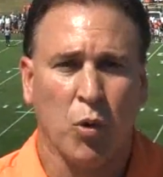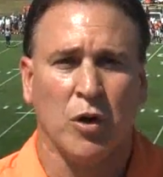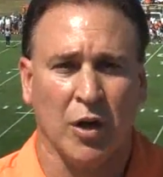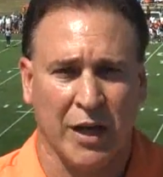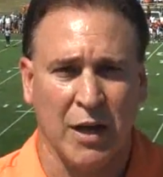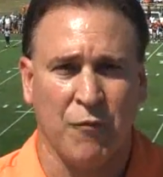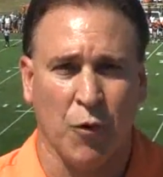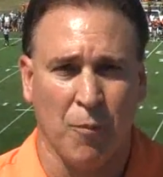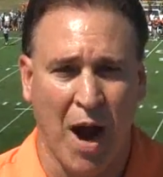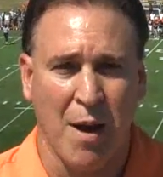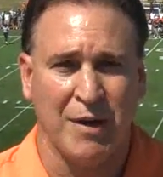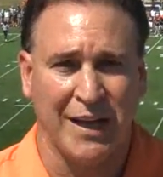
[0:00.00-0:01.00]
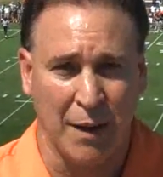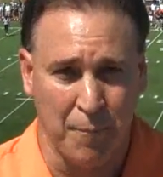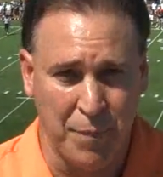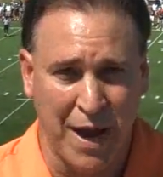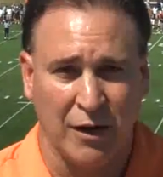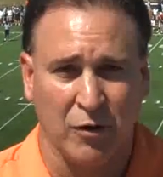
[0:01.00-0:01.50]
We're looking for Miami to
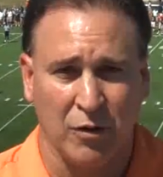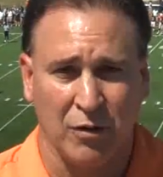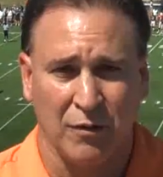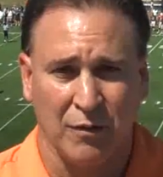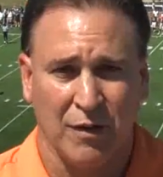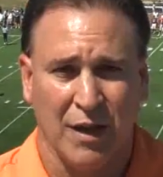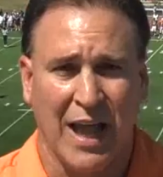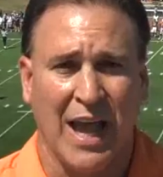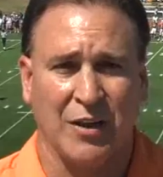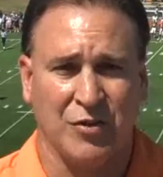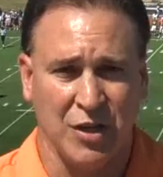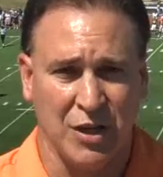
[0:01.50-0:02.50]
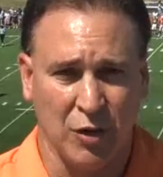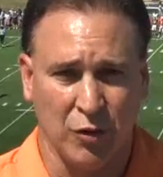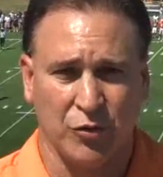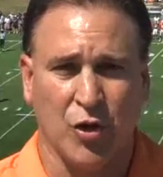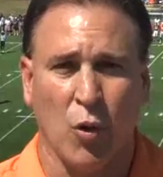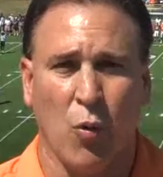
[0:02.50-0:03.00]
get better, as the
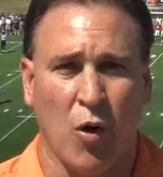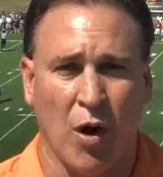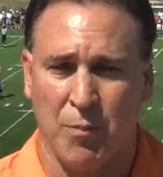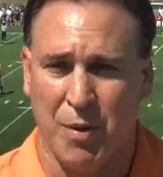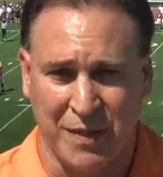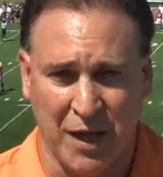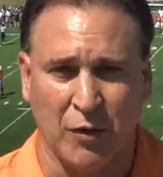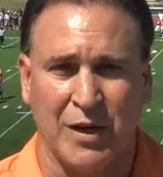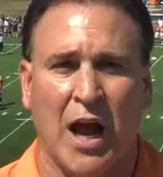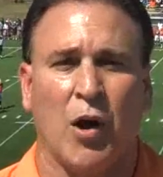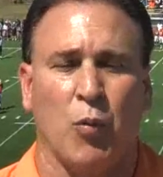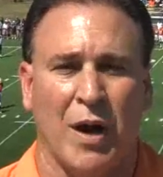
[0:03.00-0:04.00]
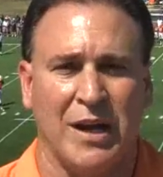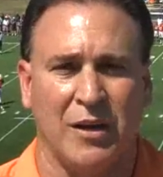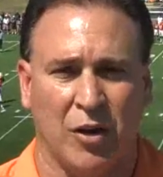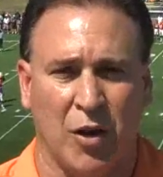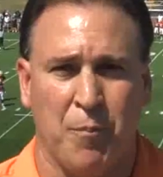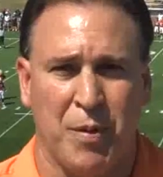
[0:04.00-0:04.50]
years go on, but they're not ready
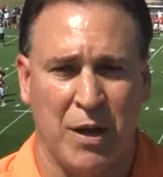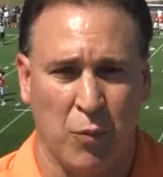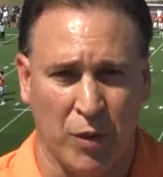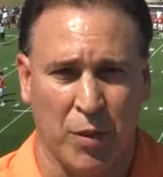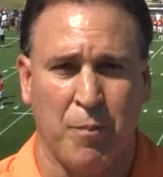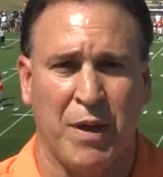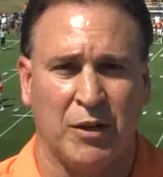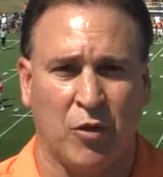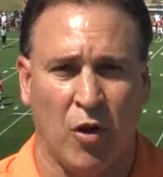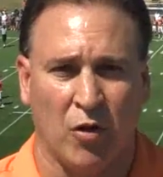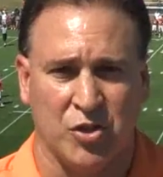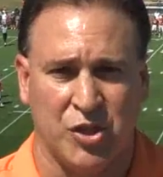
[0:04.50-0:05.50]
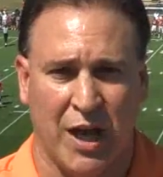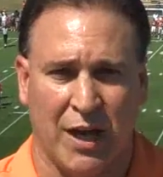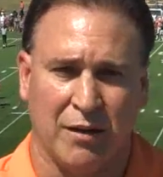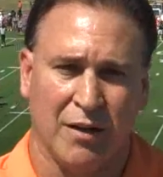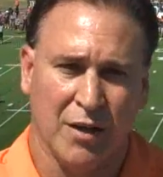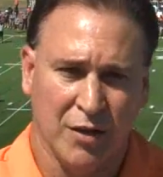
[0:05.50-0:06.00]
to compete with the big dogs
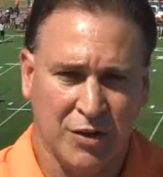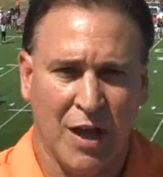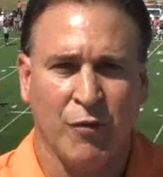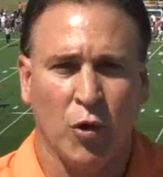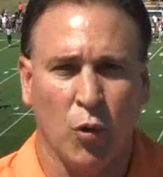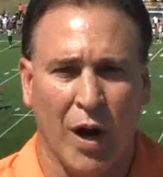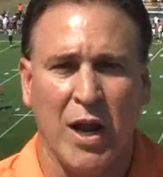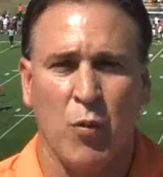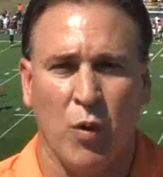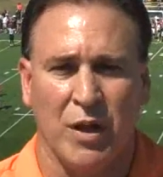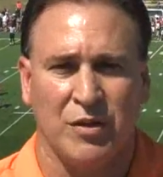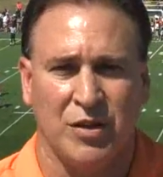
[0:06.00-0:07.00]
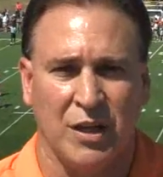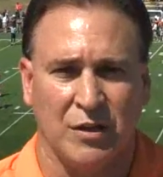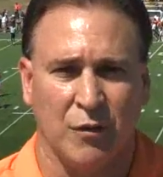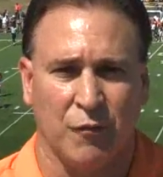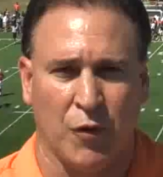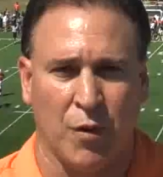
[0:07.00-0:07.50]
yet. Seven or eight win
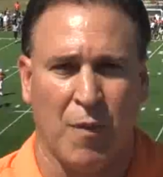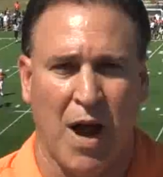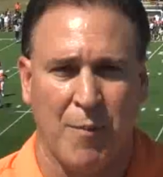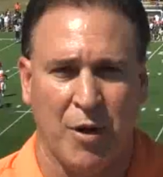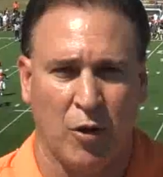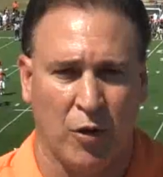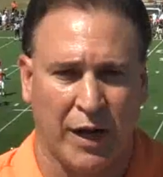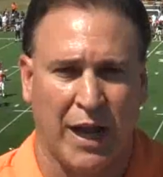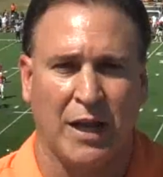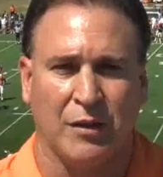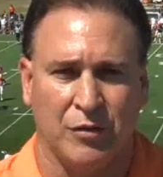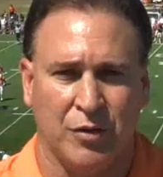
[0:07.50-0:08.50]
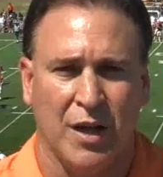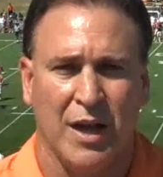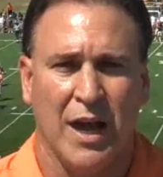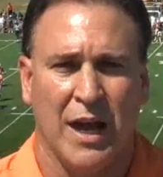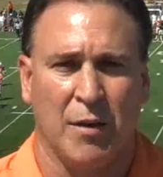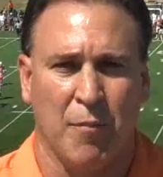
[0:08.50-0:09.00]
season for the Miami Hurricanes
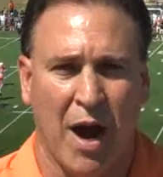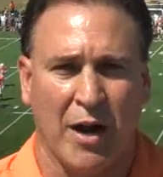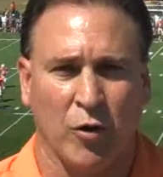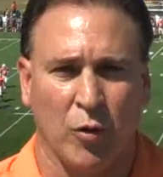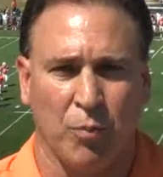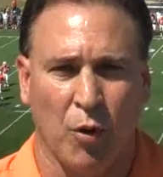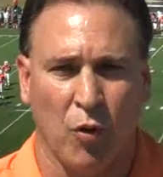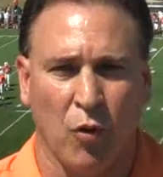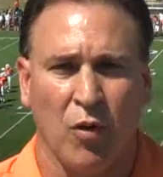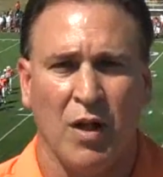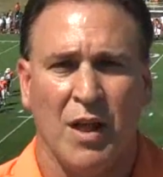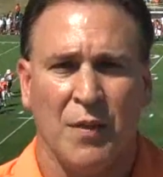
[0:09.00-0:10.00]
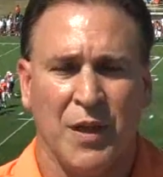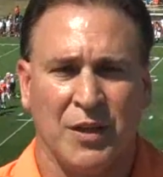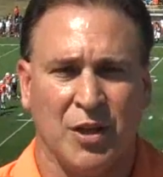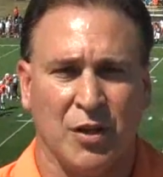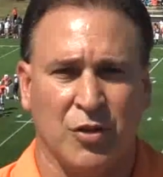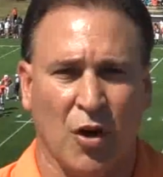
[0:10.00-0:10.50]
and a minor bowl.
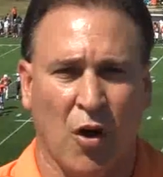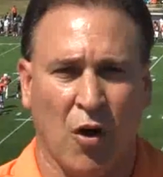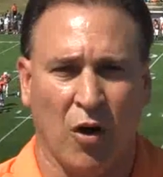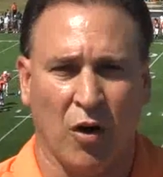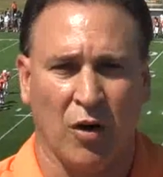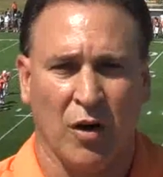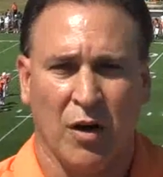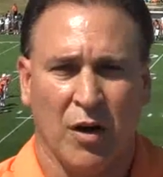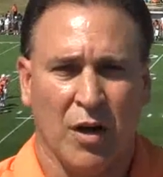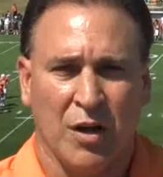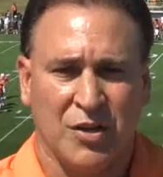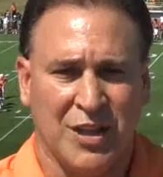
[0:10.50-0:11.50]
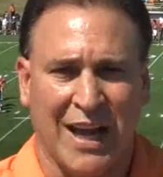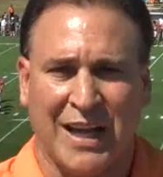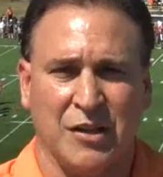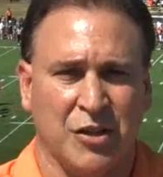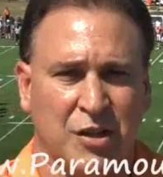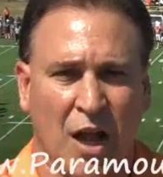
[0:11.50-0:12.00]
This is our
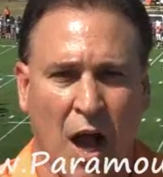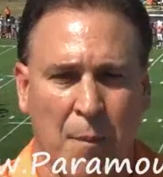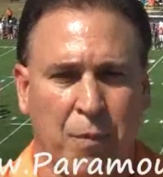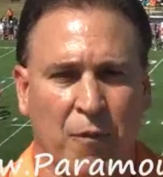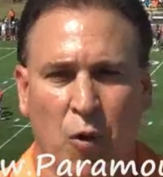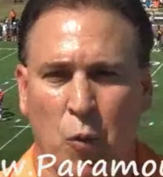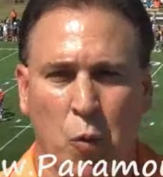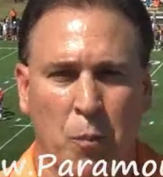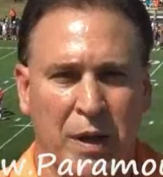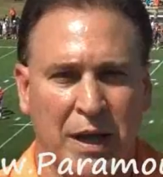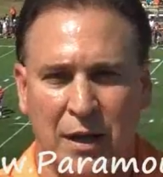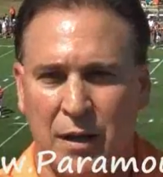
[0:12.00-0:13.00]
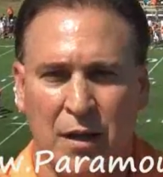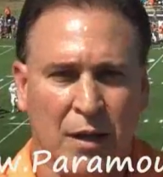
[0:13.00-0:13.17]
second stop of what will be